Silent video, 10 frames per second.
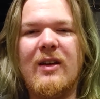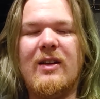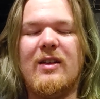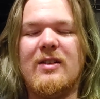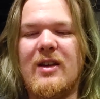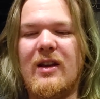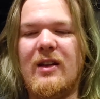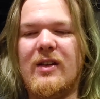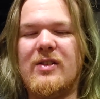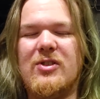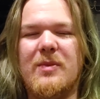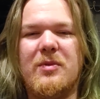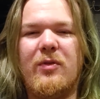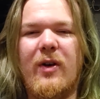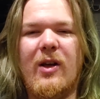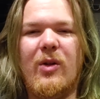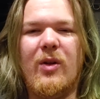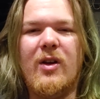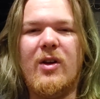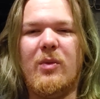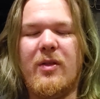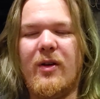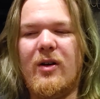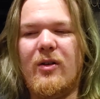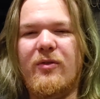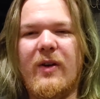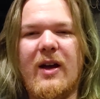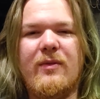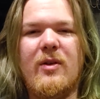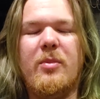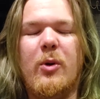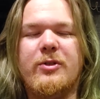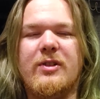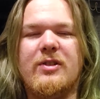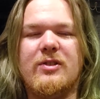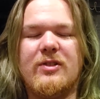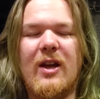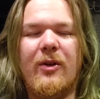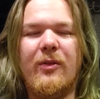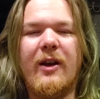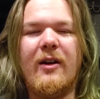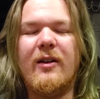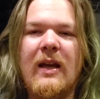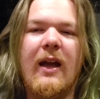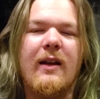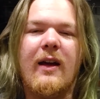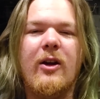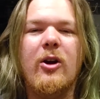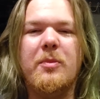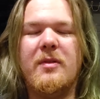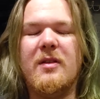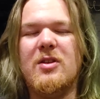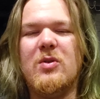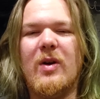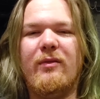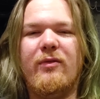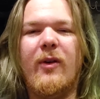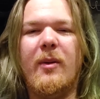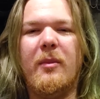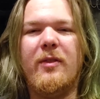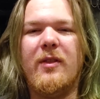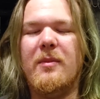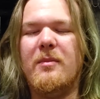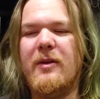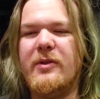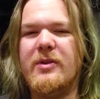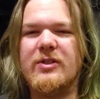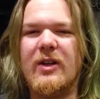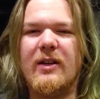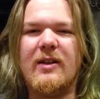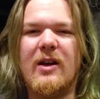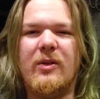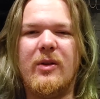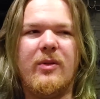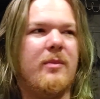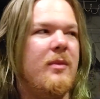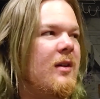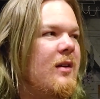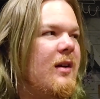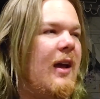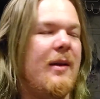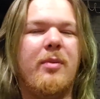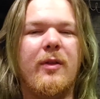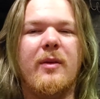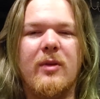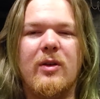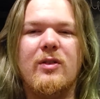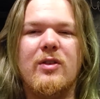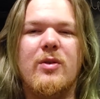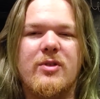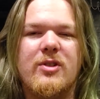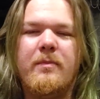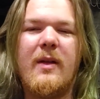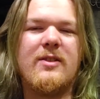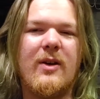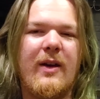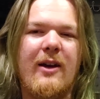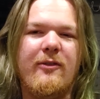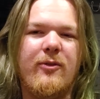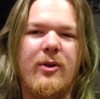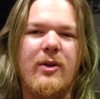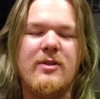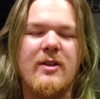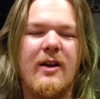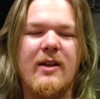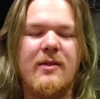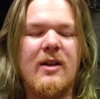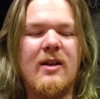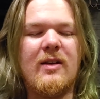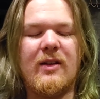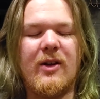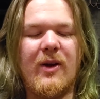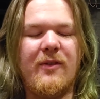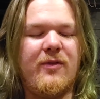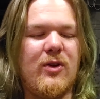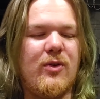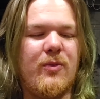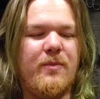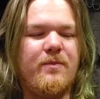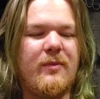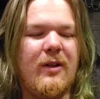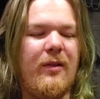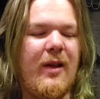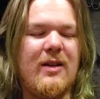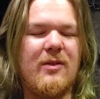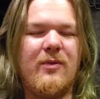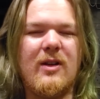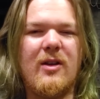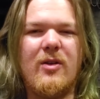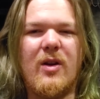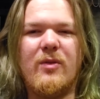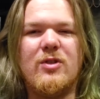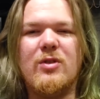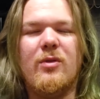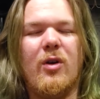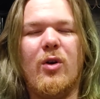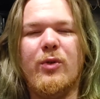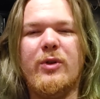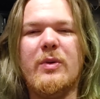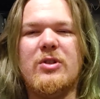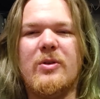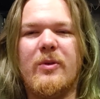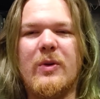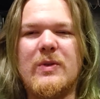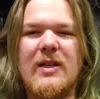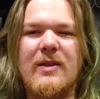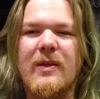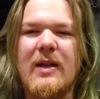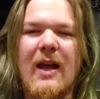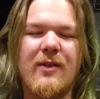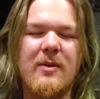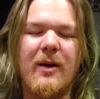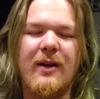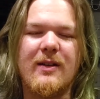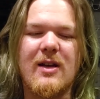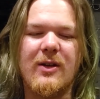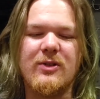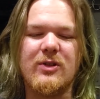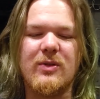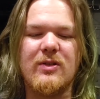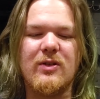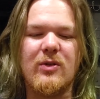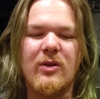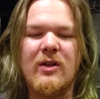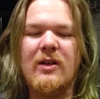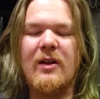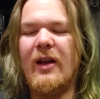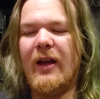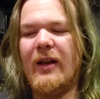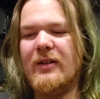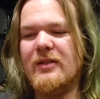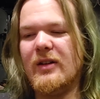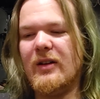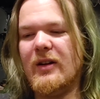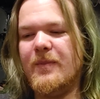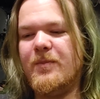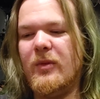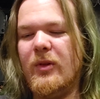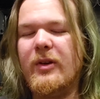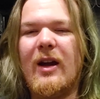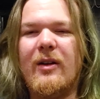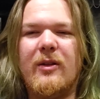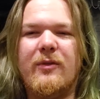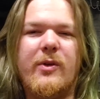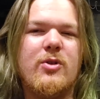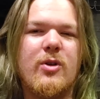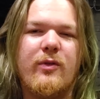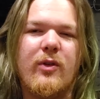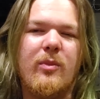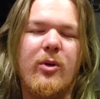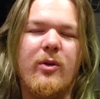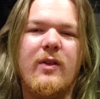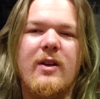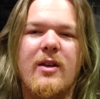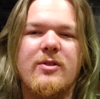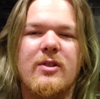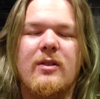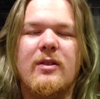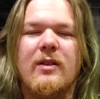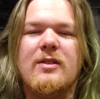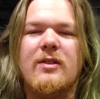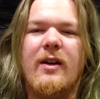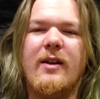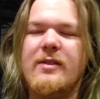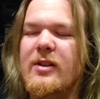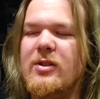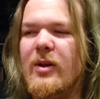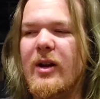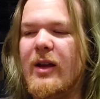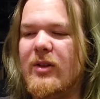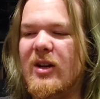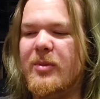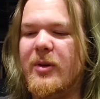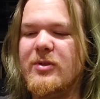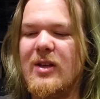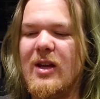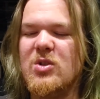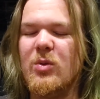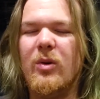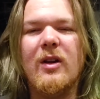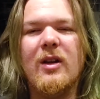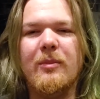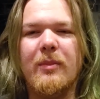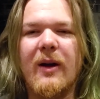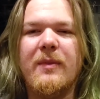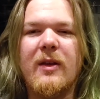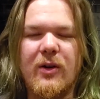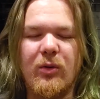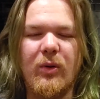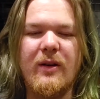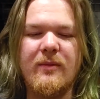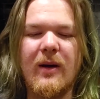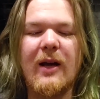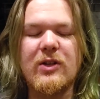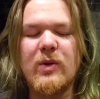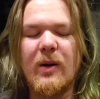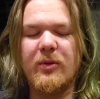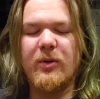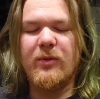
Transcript: containing a zipped file with all 5 impulses is down there, and I hope that you have fun with them if you decide to download them and put them to good use. That's all I have for you tonight. You know, if you liked the video, you know, do the whole YouTube routine that everybody tells you to do, and look out in the future for more videos along these lines. I do not have an upload schedule, but when I do upload